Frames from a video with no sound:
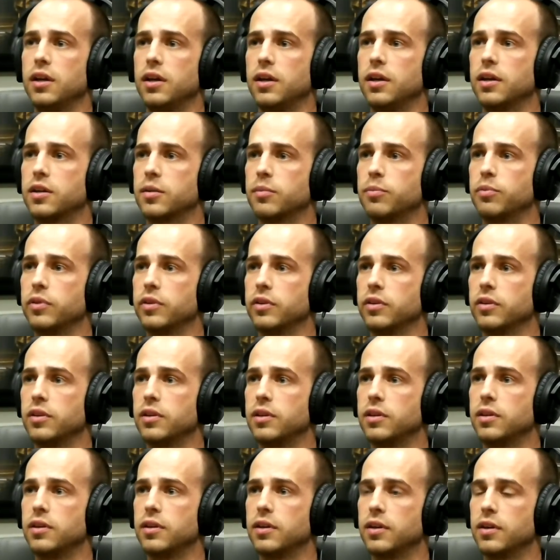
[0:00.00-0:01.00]
it
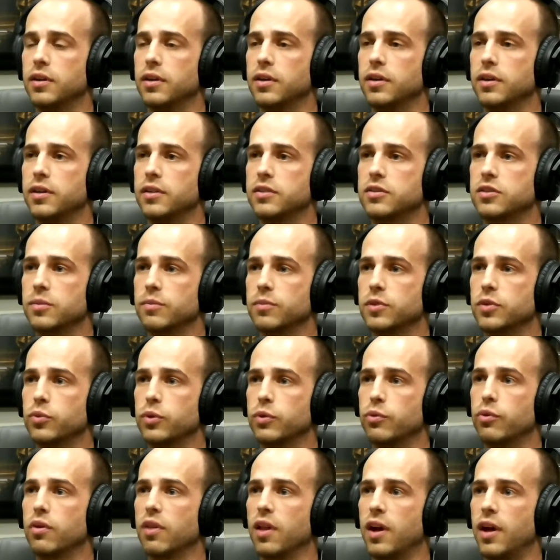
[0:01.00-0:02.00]
completely is something we
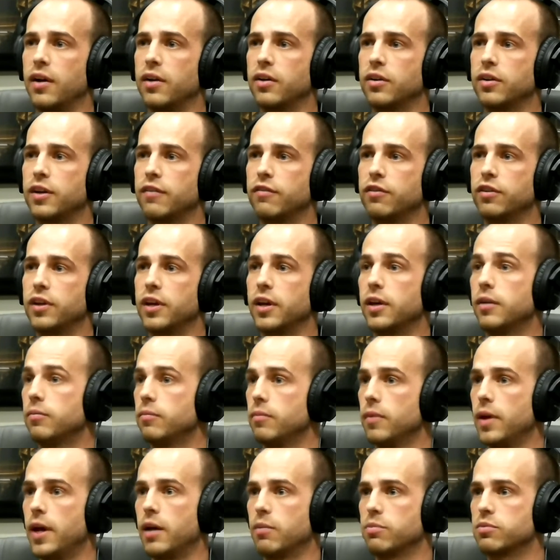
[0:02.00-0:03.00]
rely on every day?
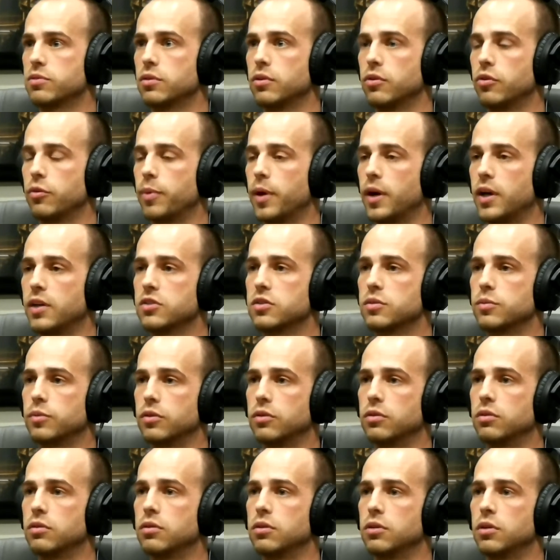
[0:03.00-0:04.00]
Absolutely possible.
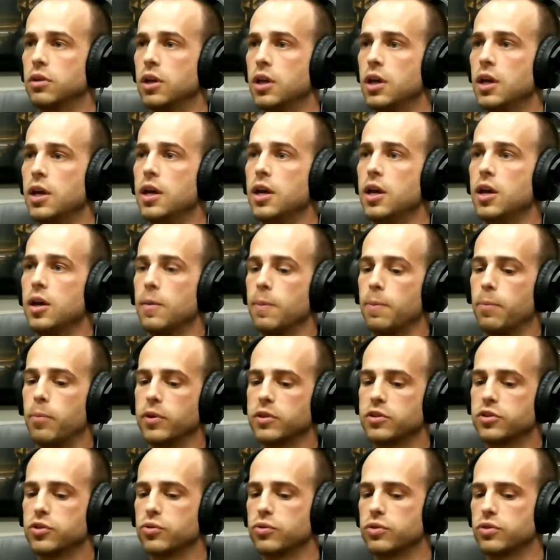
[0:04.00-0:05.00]

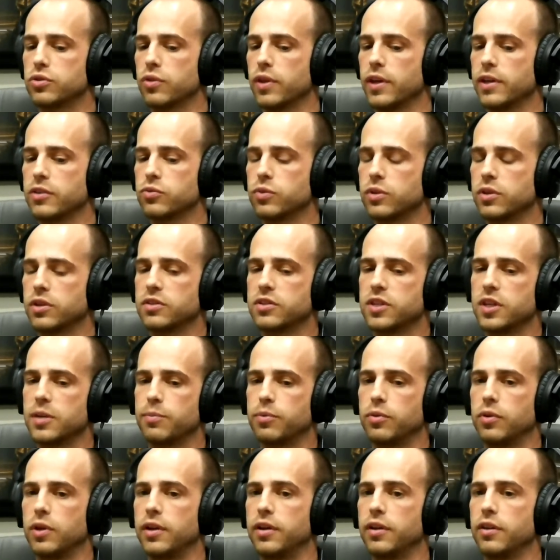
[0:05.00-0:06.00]
But so that's one
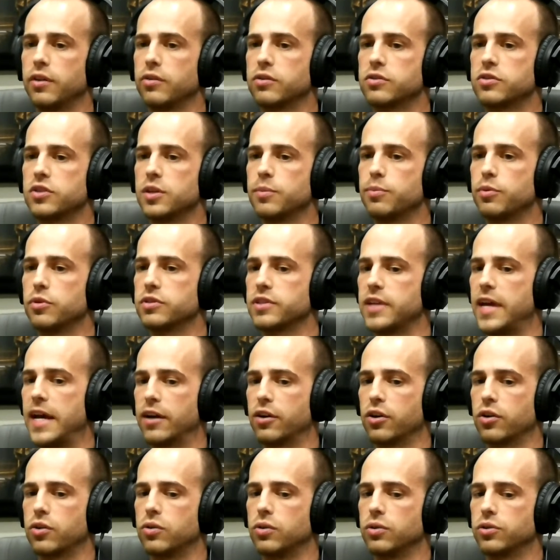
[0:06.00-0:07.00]
example. Another example is
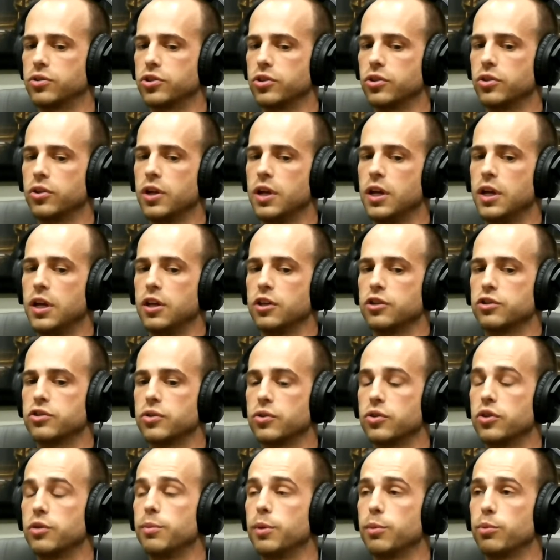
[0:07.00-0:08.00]
agriculture. So
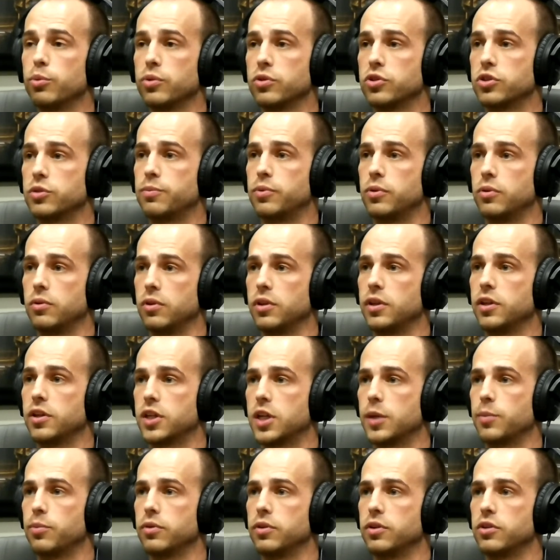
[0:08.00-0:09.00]
do you remember when Chipotle a
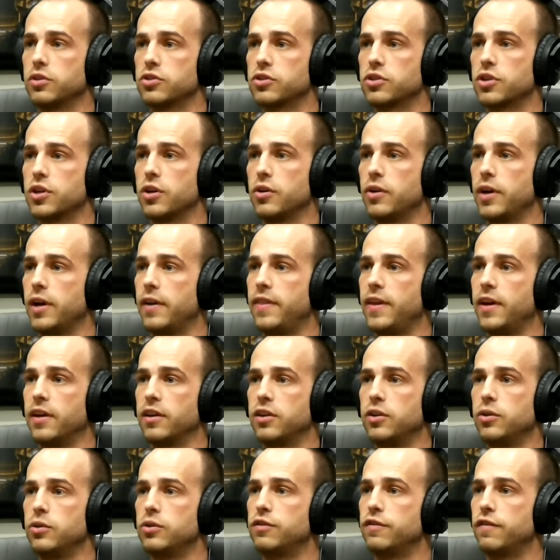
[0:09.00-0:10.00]
couple of years ago had that
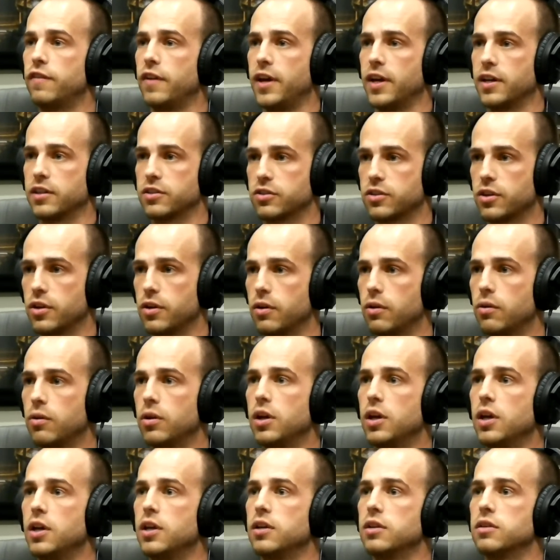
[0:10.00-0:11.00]
huge fiasco?
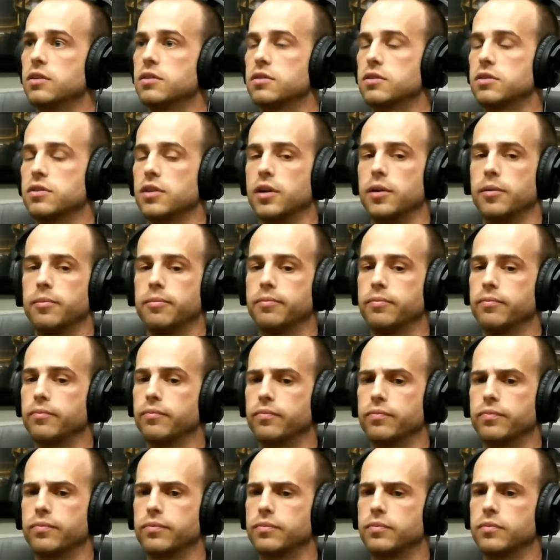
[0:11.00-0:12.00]

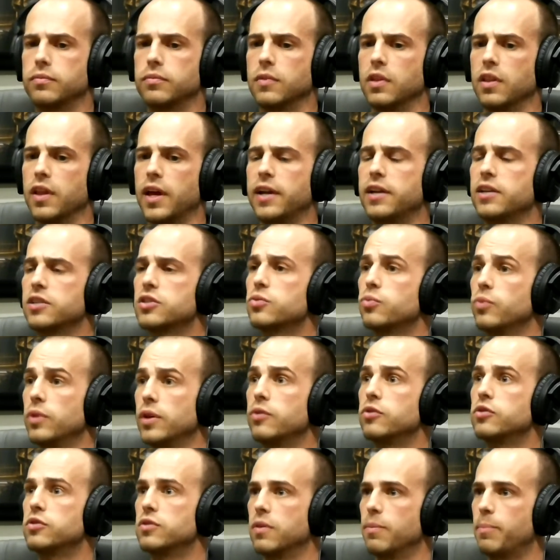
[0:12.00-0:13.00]
Some lettuce, it
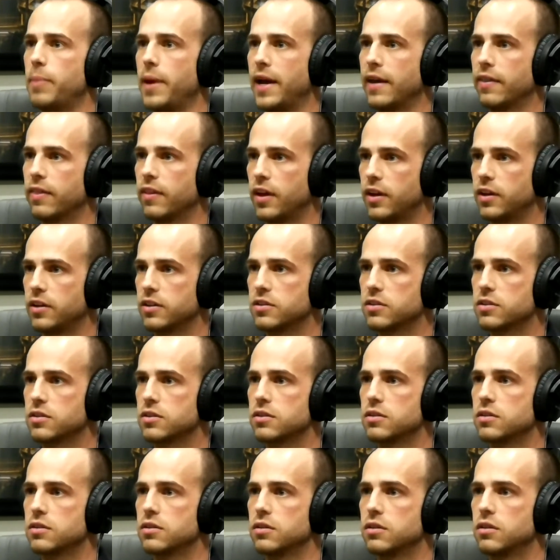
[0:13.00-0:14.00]
was bad lettuce,